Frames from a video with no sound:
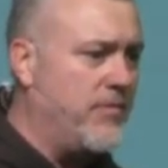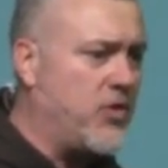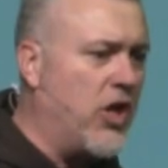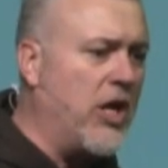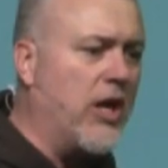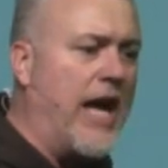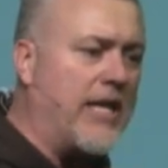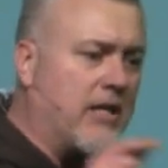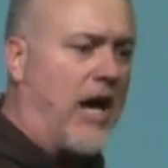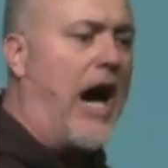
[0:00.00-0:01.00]
Until you're
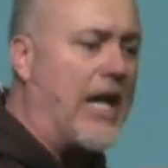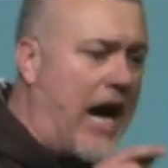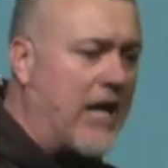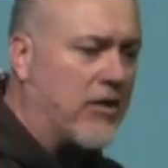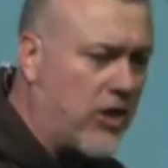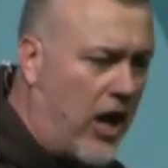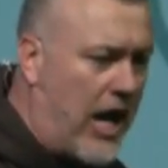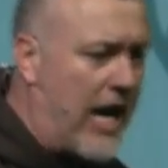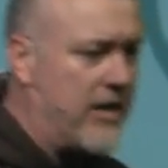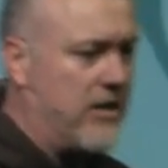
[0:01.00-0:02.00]
like, God, I
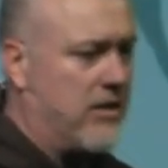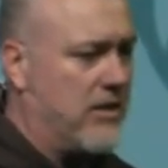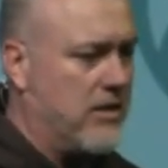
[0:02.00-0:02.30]
thought.